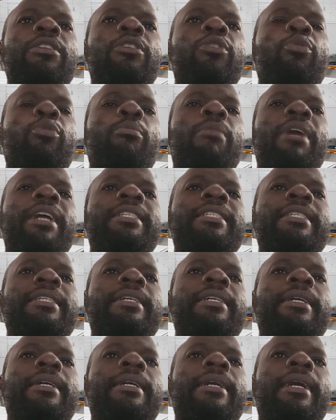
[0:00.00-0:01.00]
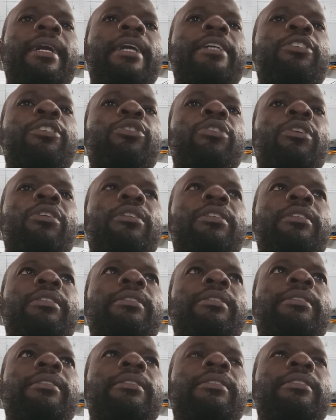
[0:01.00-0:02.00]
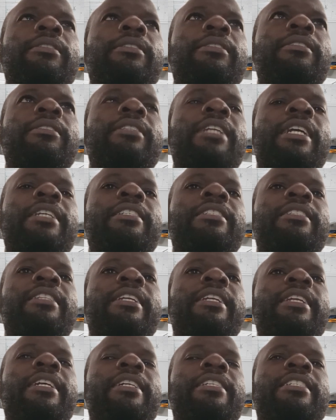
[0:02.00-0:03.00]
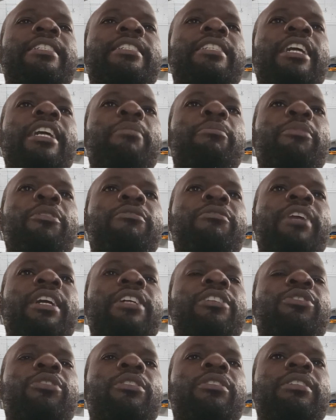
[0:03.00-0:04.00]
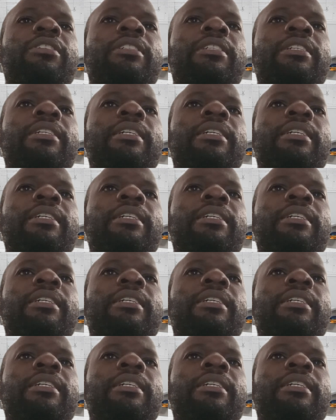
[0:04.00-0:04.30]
Pneumatic caisson, that's the next type of caisson.